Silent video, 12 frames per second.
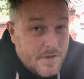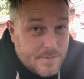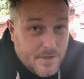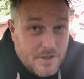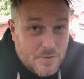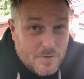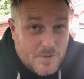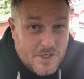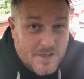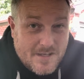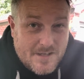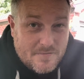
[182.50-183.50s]
bit of news, which I
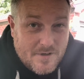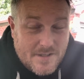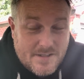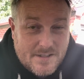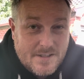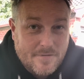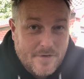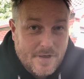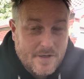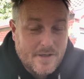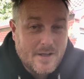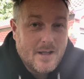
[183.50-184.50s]
think is really
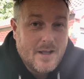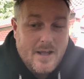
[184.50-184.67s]
significant,